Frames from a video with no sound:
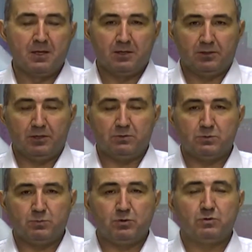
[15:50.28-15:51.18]
There is
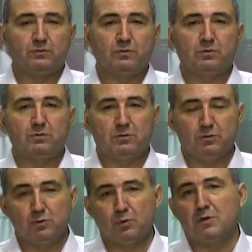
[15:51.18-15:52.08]
beautiful
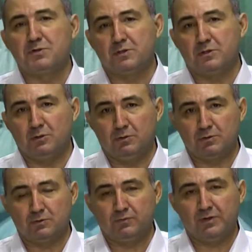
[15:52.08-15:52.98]
university
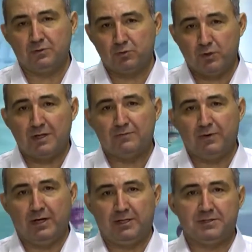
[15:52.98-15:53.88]
also, very
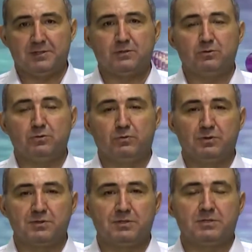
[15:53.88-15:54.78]
qualified
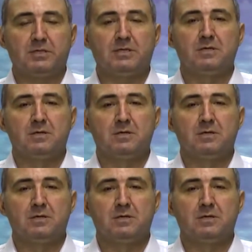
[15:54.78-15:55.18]
university.